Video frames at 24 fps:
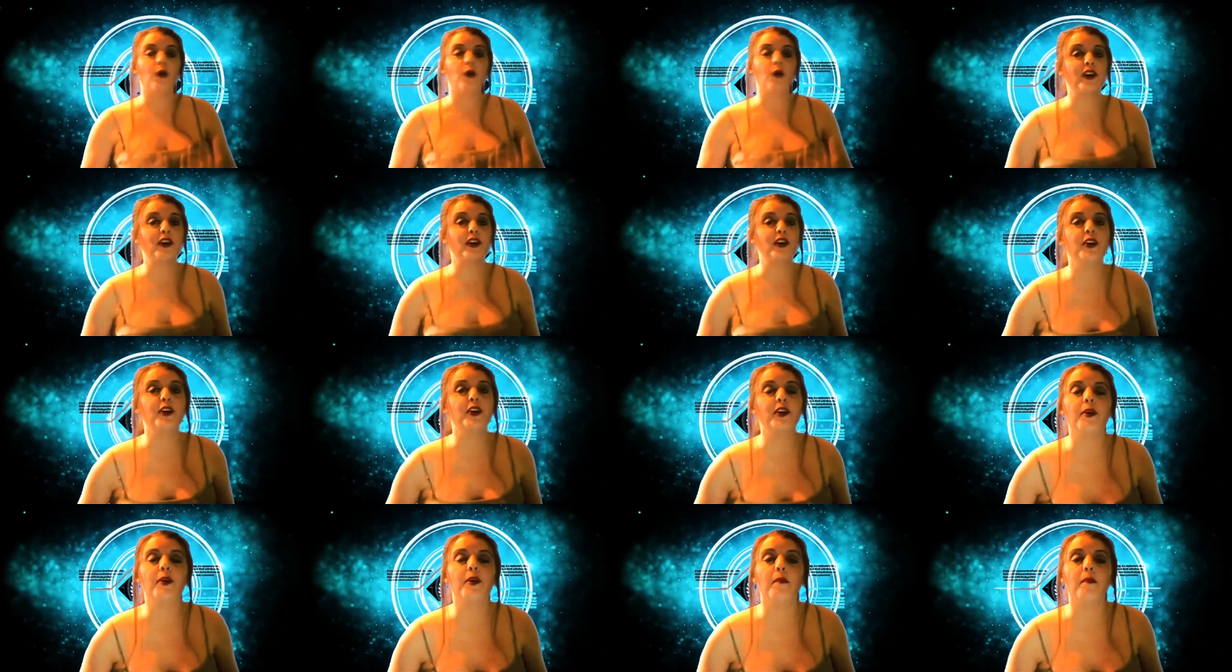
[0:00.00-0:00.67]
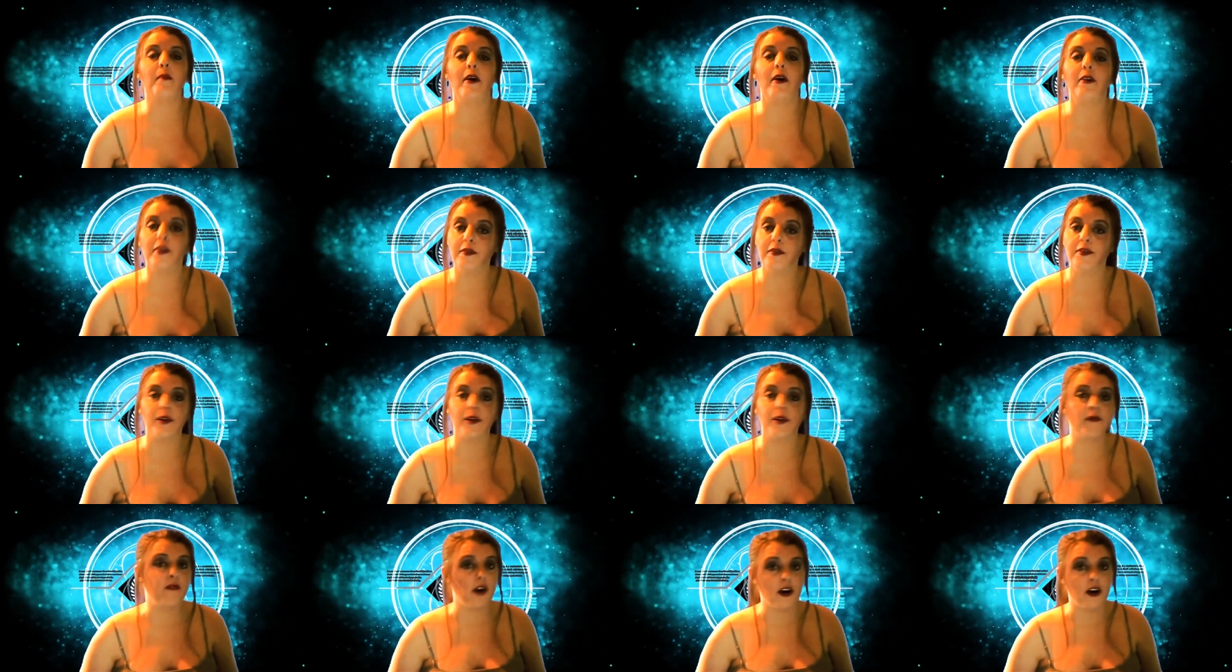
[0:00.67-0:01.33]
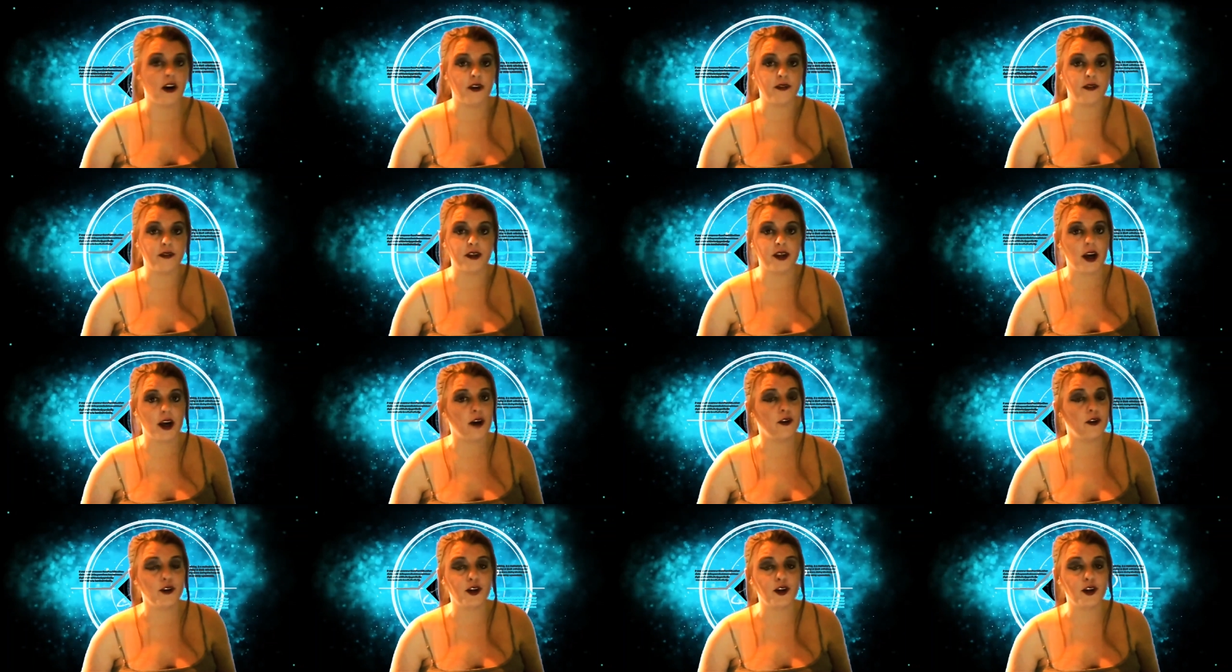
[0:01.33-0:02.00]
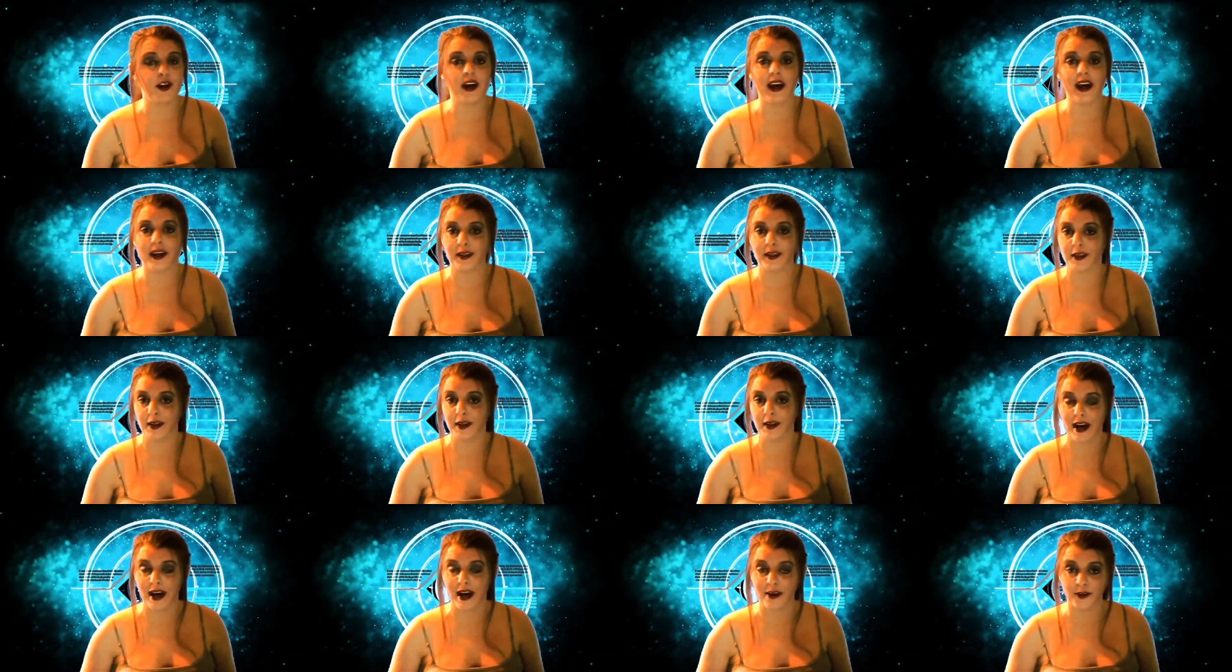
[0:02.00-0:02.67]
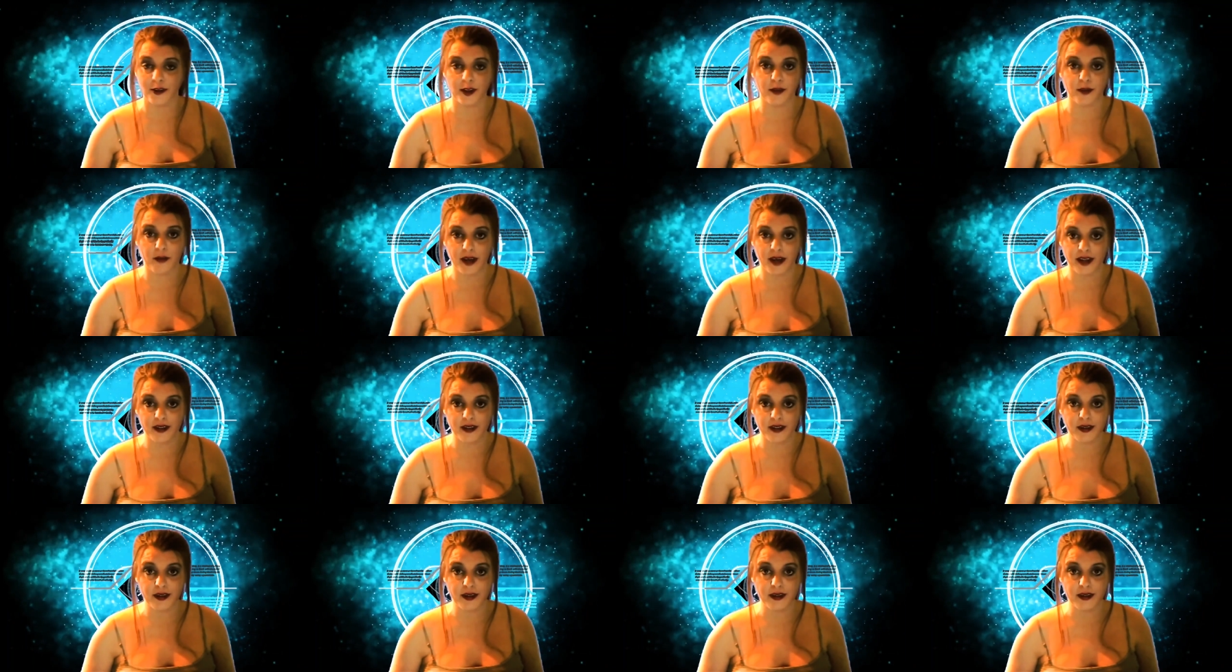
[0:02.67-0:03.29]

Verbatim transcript: questioned the motives involved in the Ocean X announcement,